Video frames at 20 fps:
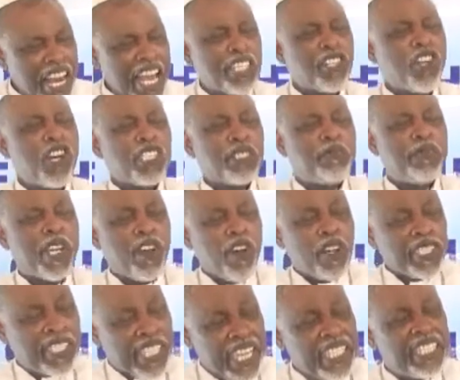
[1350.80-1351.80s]
Let us be
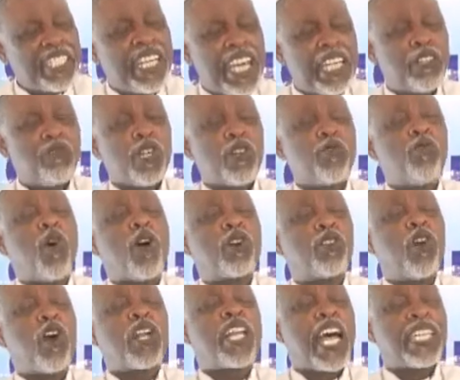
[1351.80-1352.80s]
contented with
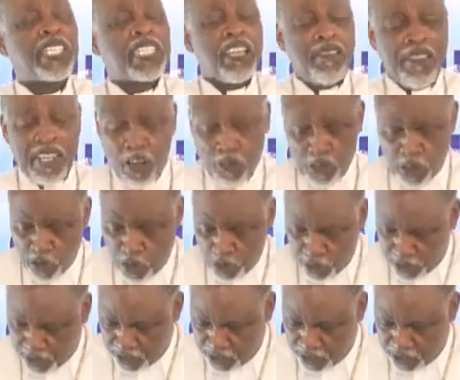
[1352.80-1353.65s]
what God has given unto us.